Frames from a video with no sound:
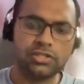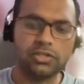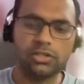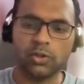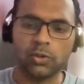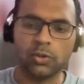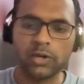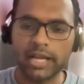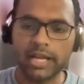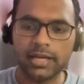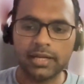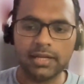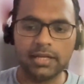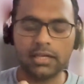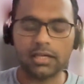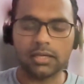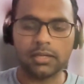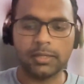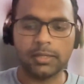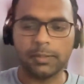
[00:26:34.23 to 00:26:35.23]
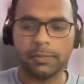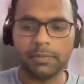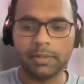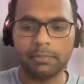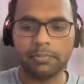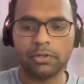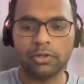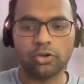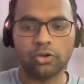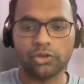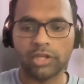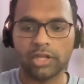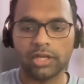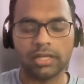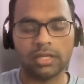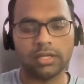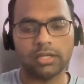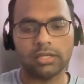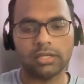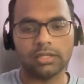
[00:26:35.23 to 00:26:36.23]
Don't let people know
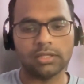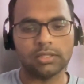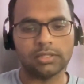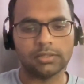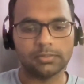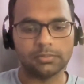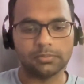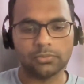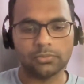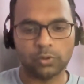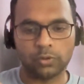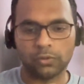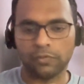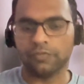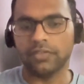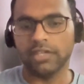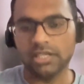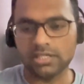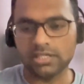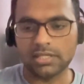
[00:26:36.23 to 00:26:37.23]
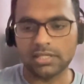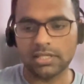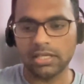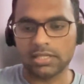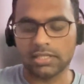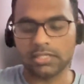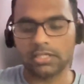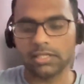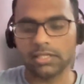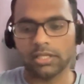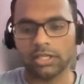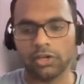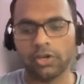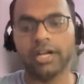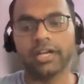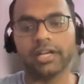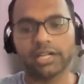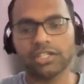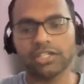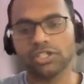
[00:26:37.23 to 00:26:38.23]
of these things. Your
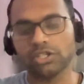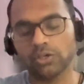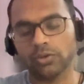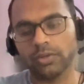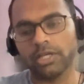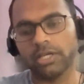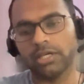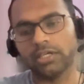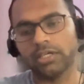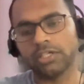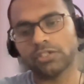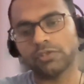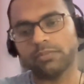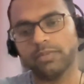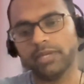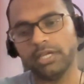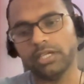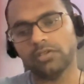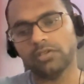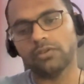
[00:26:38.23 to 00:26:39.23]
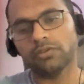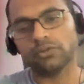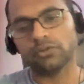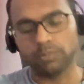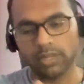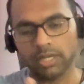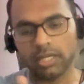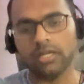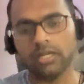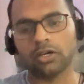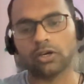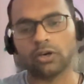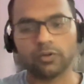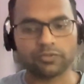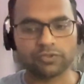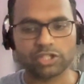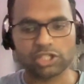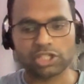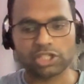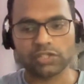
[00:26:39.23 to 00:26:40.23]
intention over here should be to build a
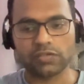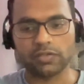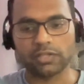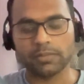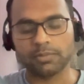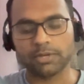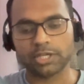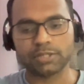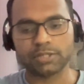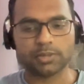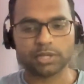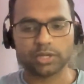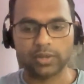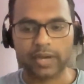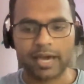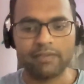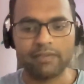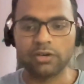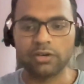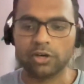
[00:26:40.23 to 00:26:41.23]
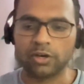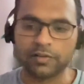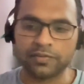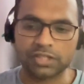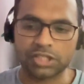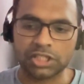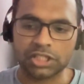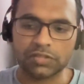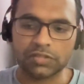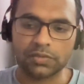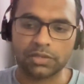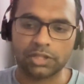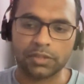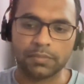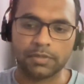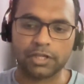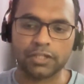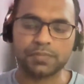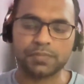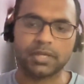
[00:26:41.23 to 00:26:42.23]
conversation with the prospect, to have a conversation with your
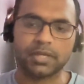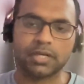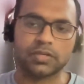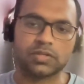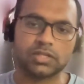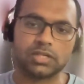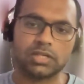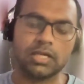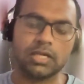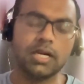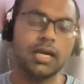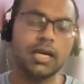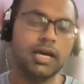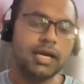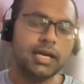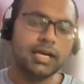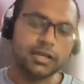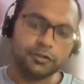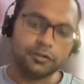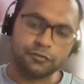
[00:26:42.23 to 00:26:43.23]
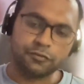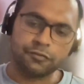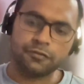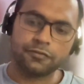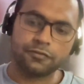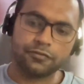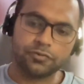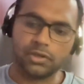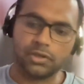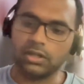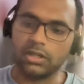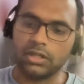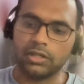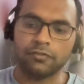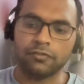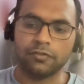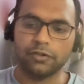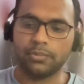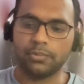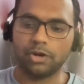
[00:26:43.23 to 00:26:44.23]
prospect to see if
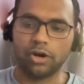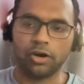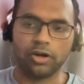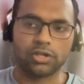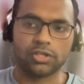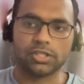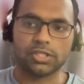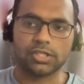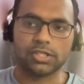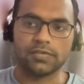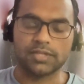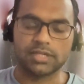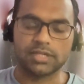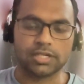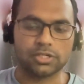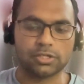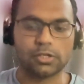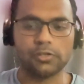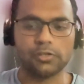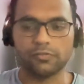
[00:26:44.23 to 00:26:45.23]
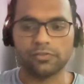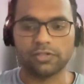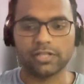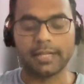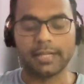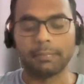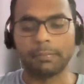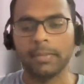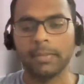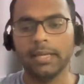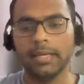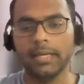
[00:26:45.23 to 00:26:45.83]
your product or service can solve for them.